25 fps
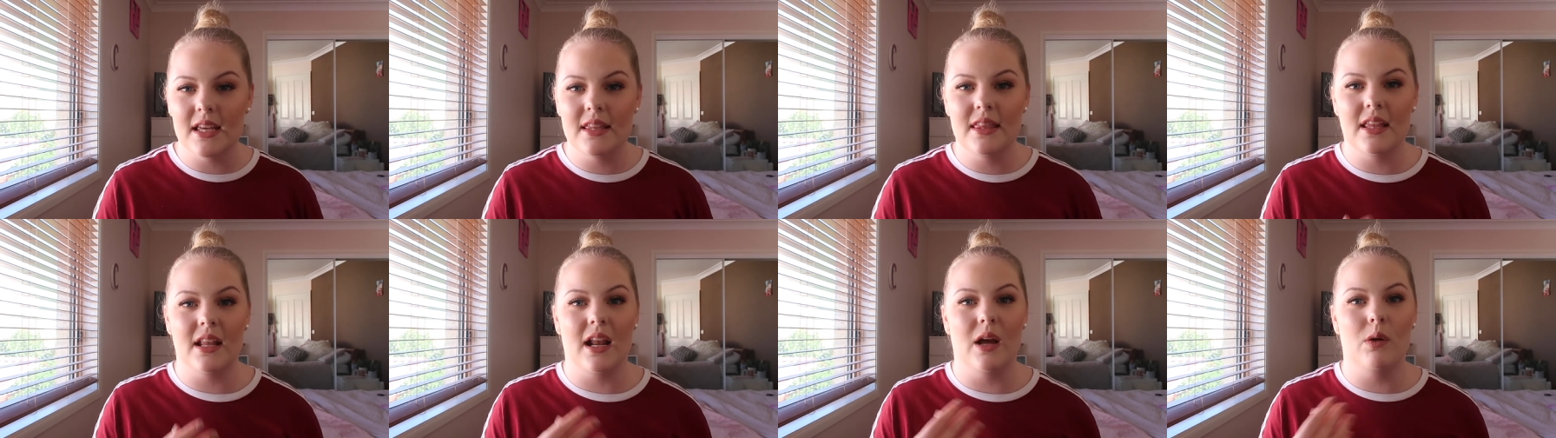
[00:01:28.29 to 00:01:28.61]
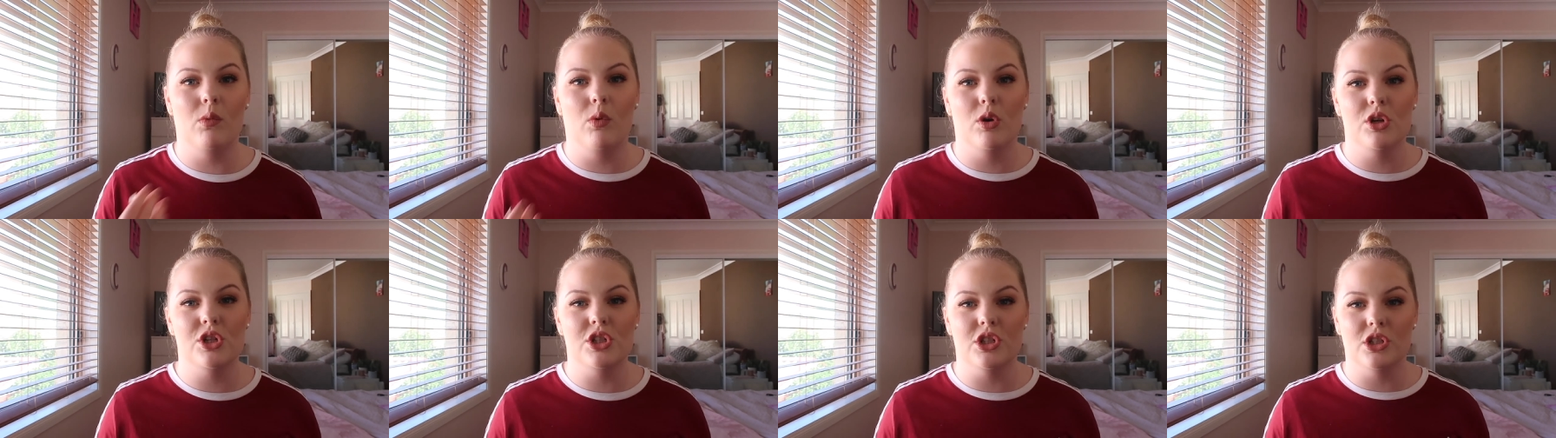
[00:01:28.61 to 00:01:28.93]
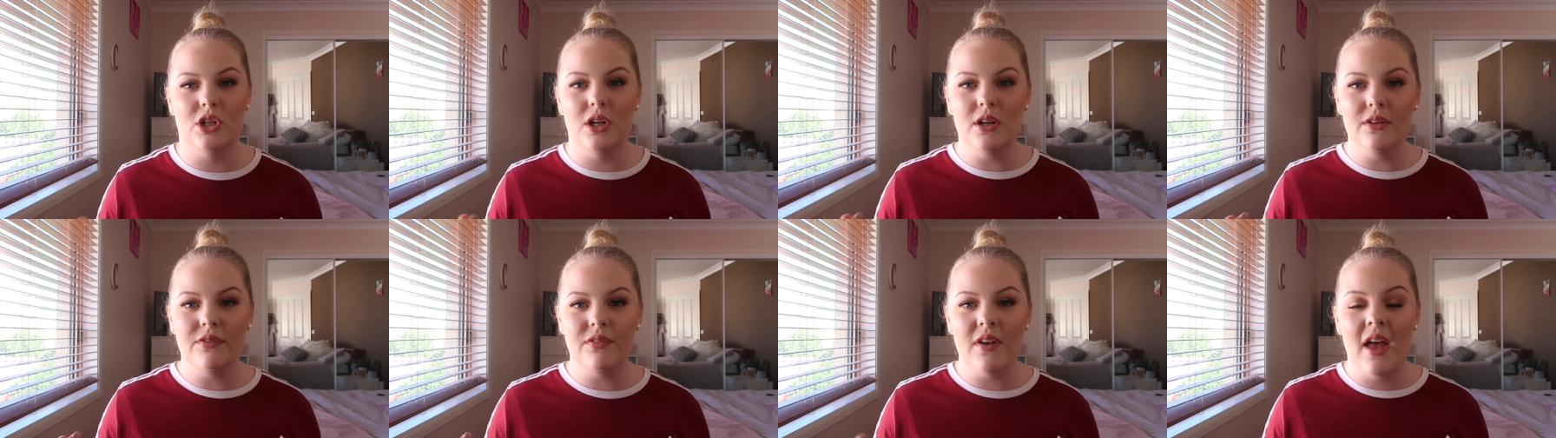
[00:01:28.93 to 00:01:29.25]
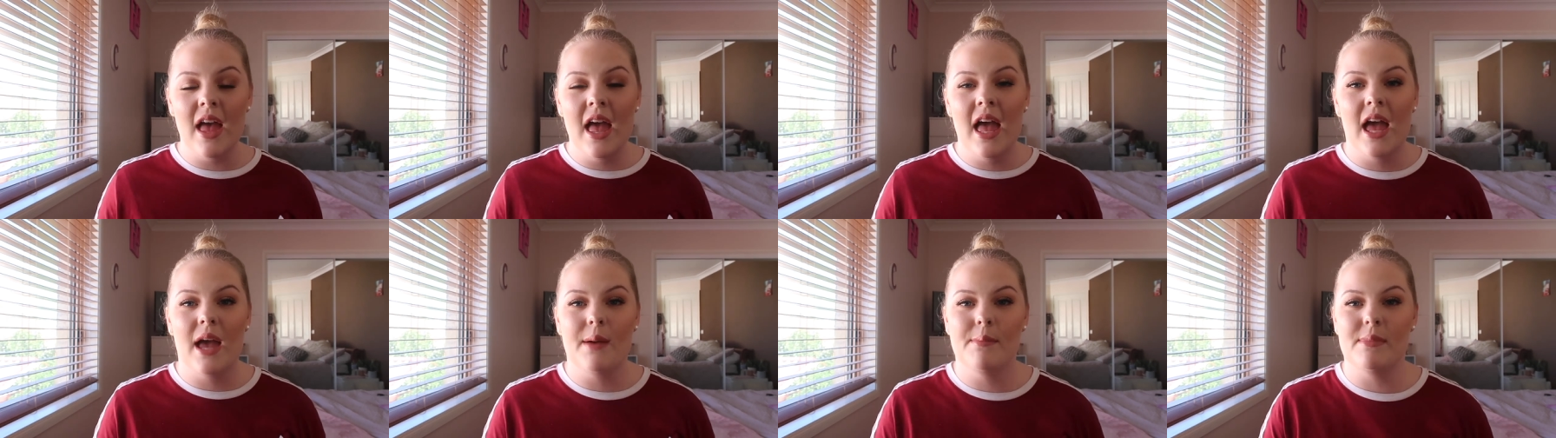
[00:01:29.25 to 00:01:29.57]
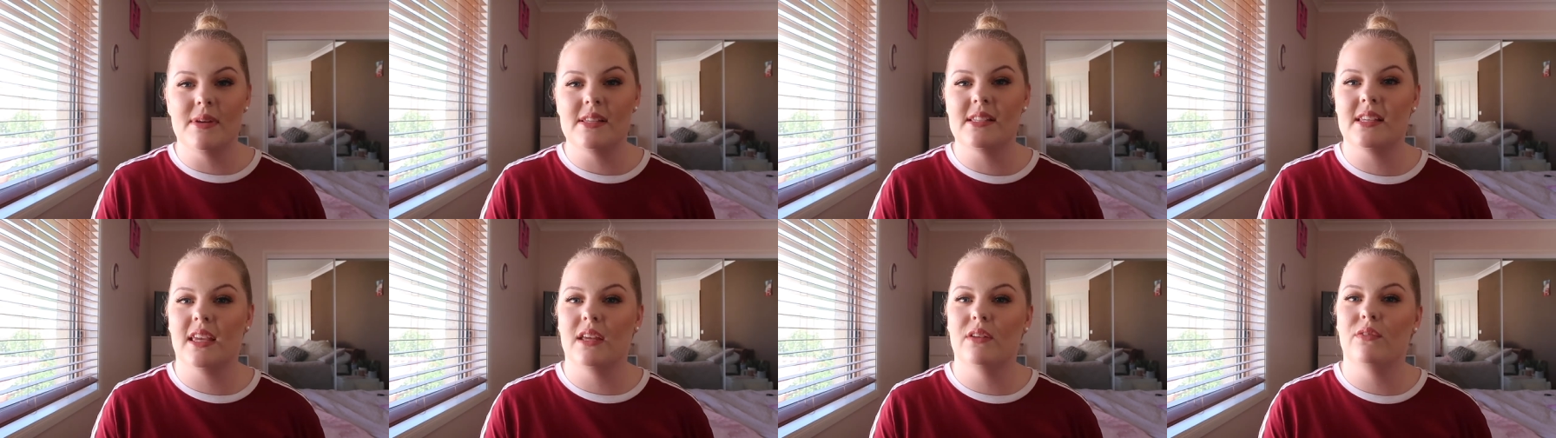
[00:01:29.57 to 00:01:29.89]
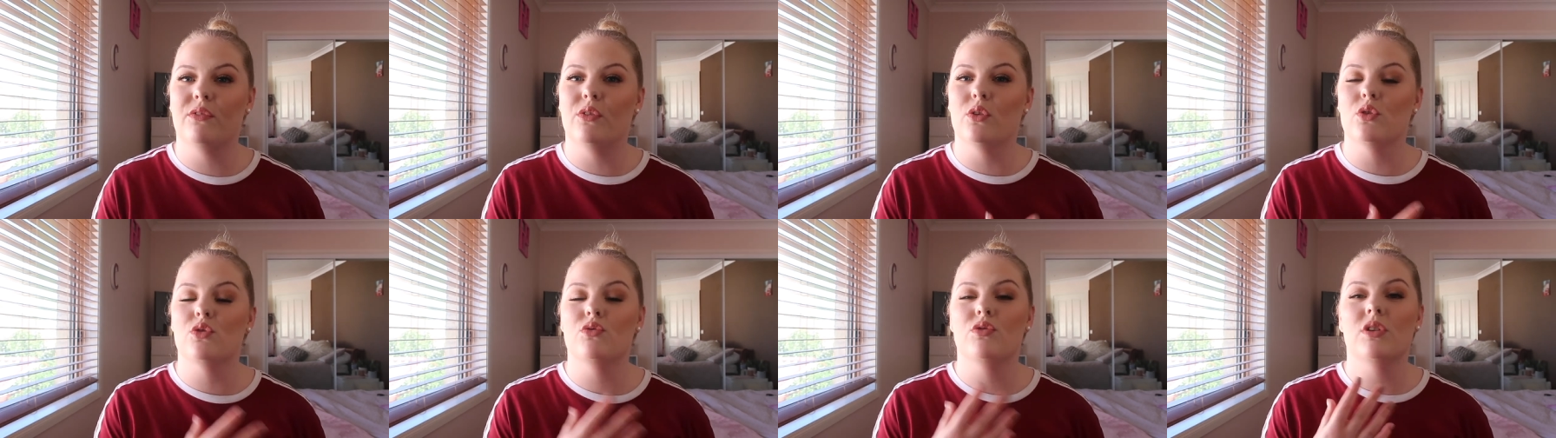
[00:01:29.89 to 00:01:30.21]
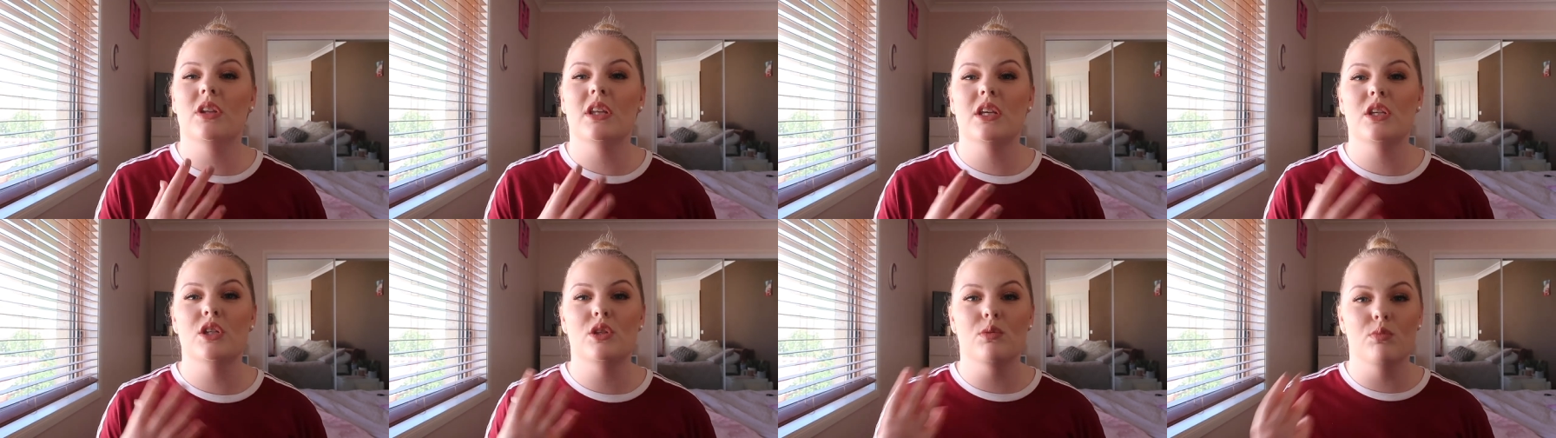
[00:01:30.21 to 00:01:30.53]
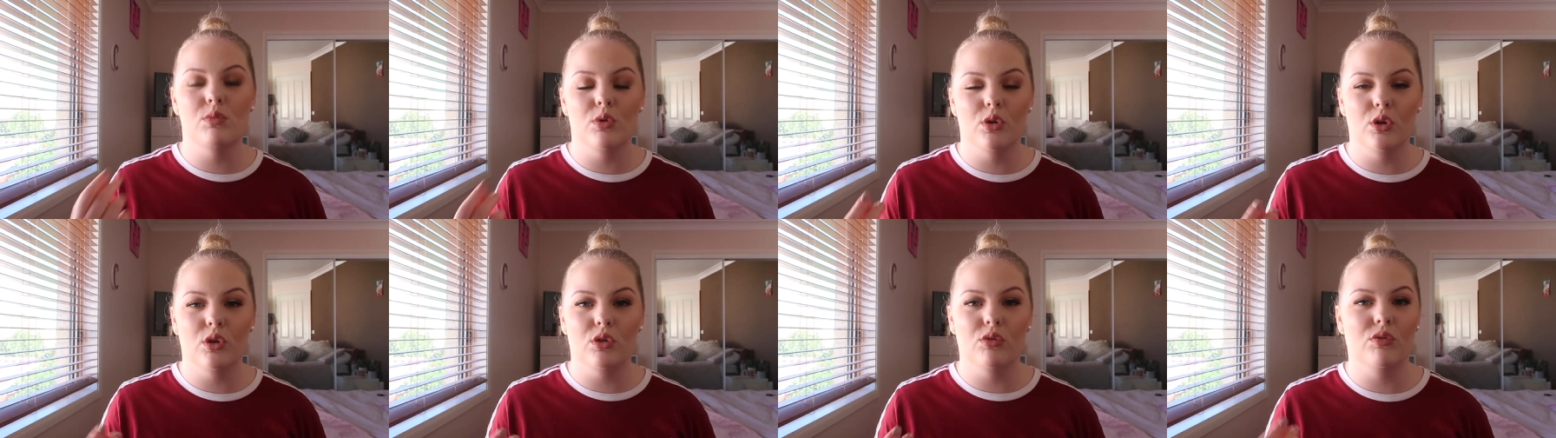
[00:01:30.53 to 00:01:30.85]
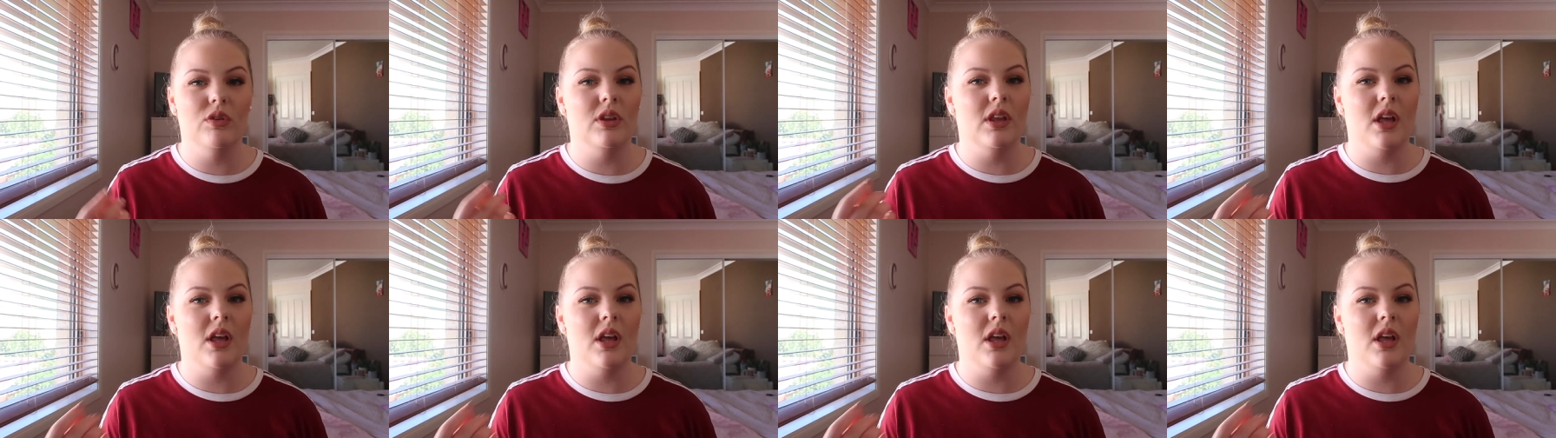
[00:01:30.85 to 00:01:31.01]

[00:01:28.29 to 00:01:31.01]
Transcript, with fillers: and then I wash it off and my skin feels really smooth,